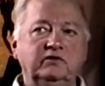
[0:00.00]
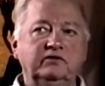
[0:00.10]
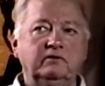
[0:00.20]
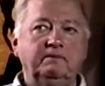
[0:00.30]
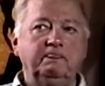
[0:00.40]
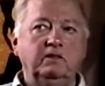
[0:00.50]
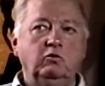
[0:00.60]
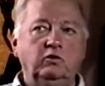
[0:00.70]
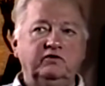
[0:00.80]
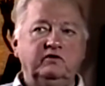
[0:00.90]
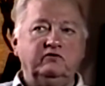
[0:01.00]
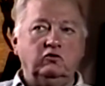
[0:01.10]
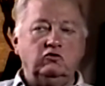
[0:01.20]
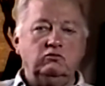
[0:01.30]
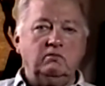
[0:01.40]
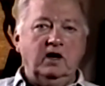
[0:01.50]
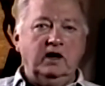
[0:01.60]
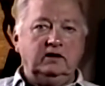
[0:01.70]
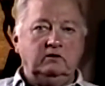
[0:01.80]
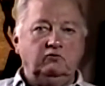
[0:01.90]
with his own
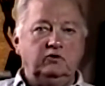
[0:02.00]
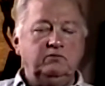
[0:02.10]
mind,